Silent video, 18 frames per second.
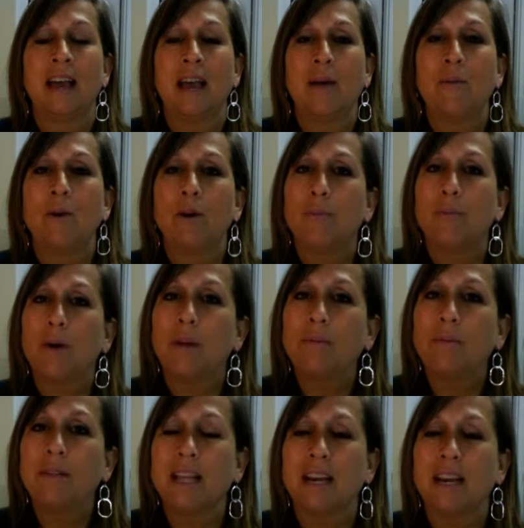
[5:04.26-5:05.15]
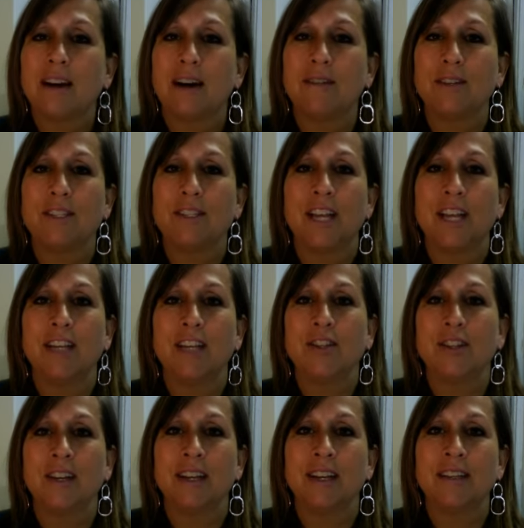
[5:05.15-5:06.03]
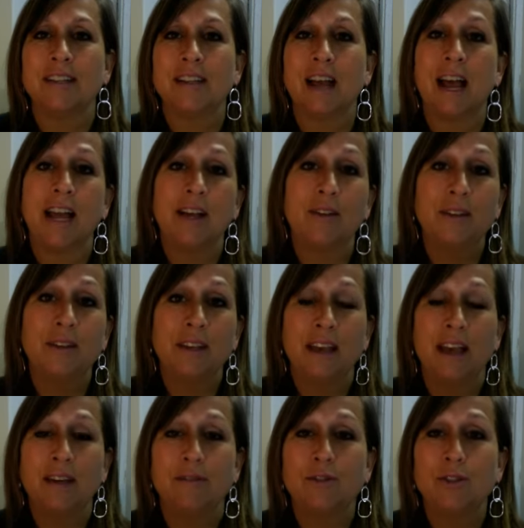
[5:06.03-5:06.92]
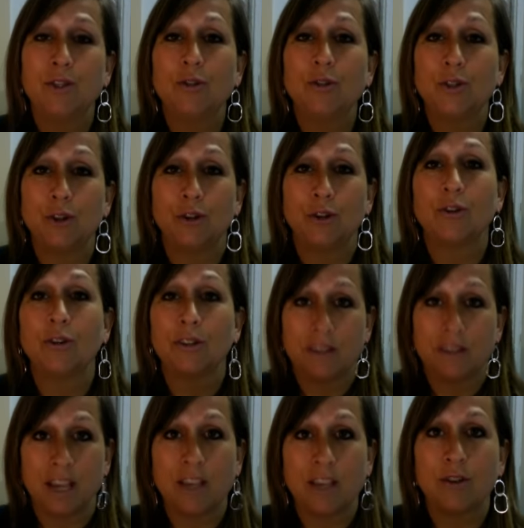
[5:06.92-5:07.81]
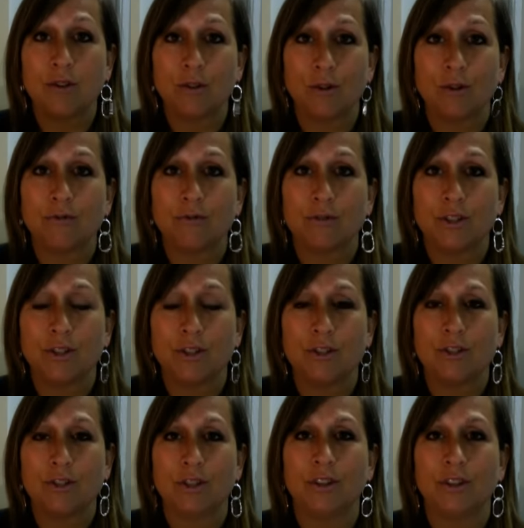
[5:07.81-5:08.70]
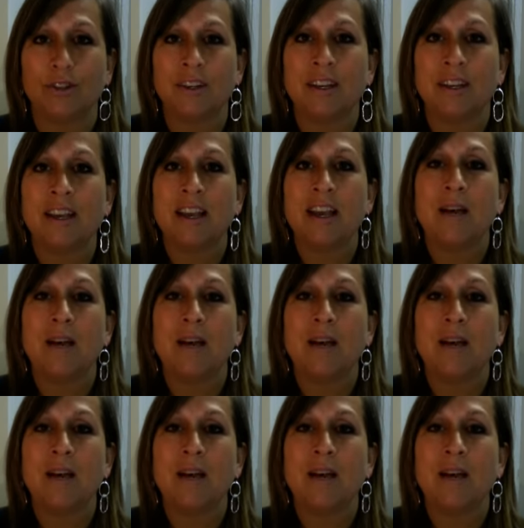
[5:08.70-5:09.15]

And what prompted that conversation is I only have two children. Thank you, Lord, for two children.